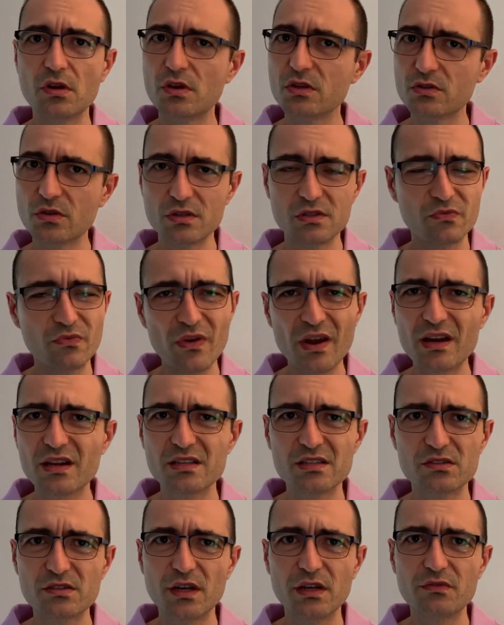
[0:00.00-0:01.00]
So it's fairly
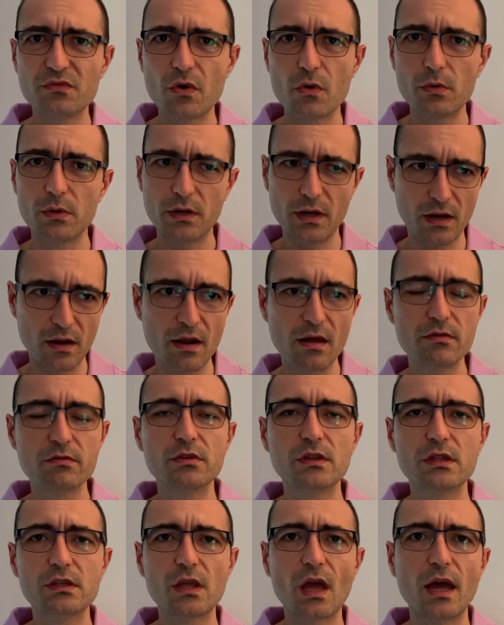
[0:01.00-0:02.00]
straightforward, and I,
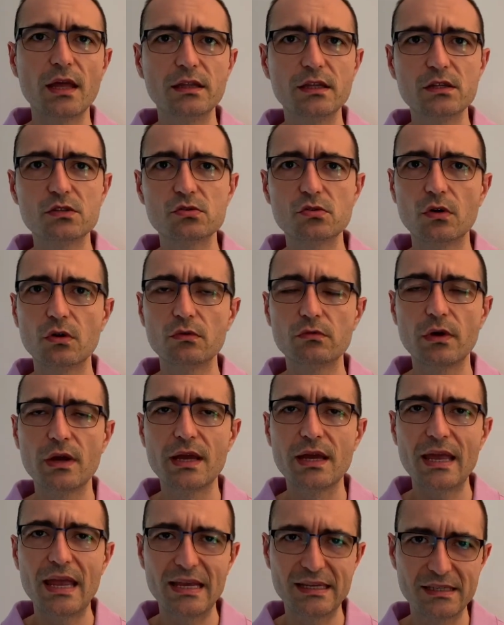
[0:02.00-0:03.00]
I did solve
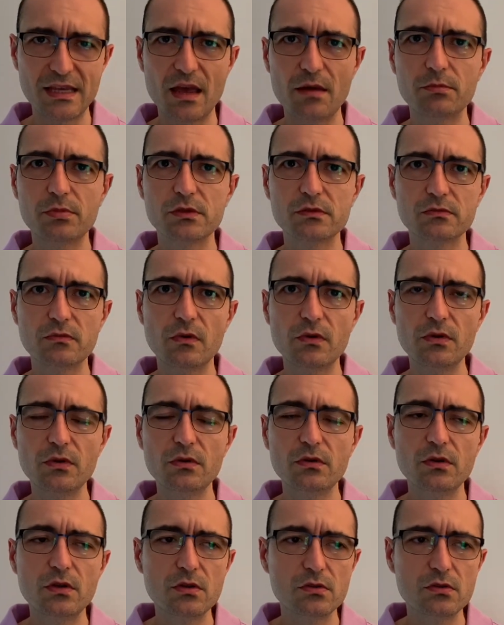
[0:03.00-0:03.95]
examples for you.